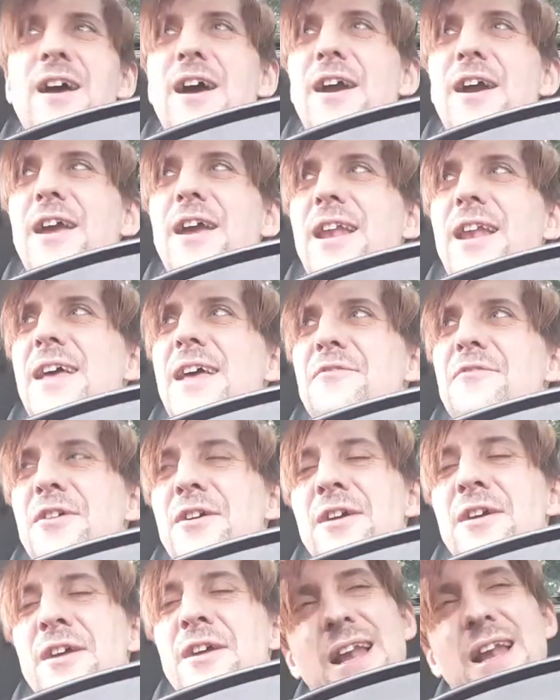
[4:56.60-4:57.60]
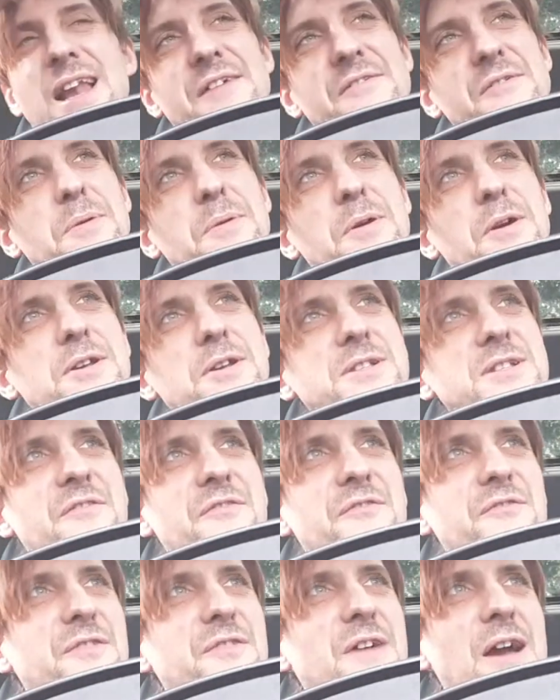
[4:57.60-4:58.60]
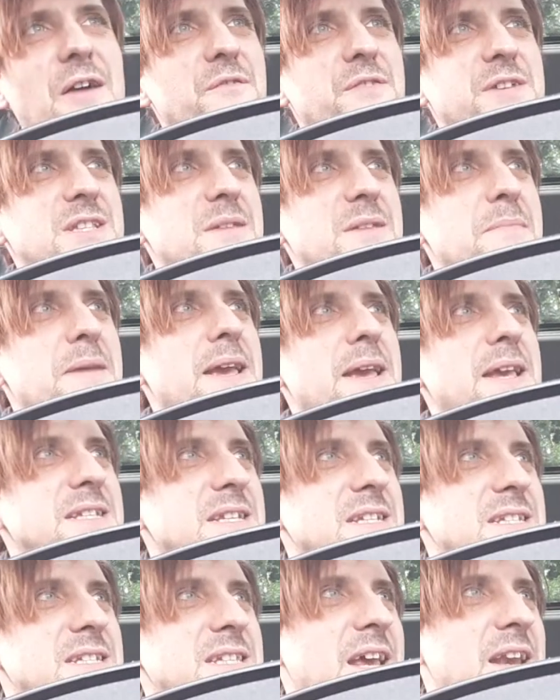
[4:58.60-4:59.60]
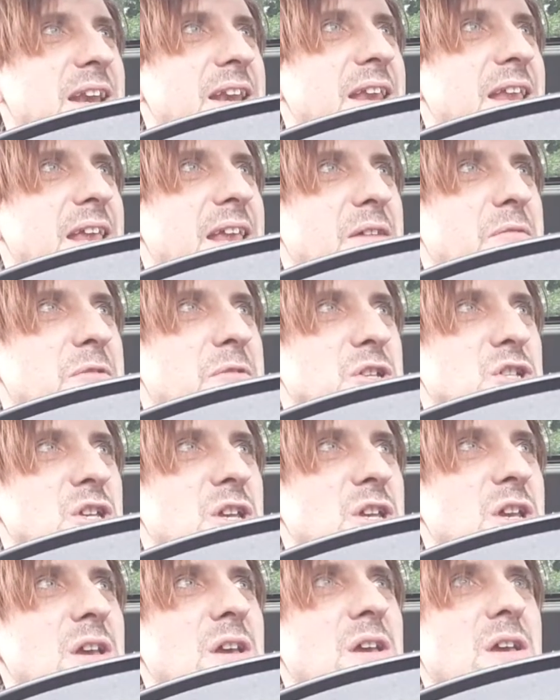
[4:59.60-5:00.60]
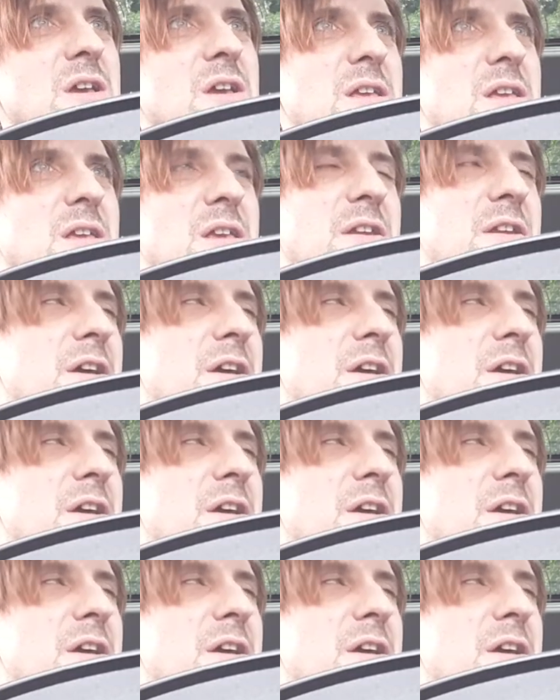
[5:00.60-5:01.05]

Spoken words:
clever person that found this amazing technique, which, you